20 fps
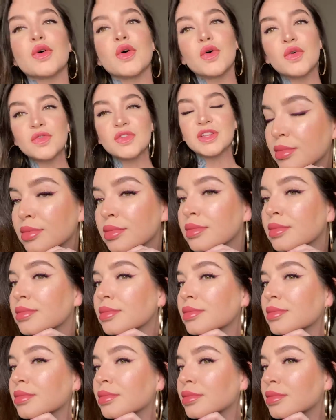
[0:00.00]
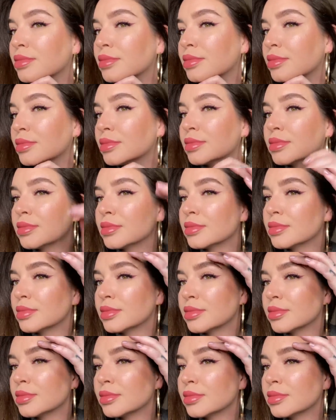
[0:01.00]
hopefully this inspires you to
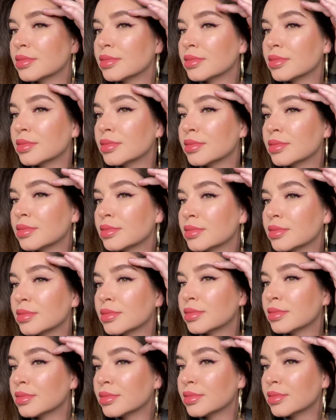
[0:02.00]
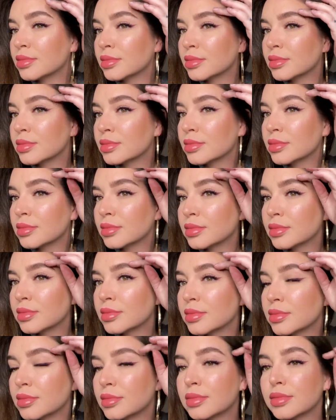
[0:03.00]
play with some makeup, play with some
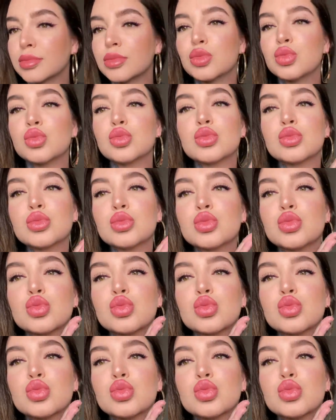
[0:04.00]
color. If you guys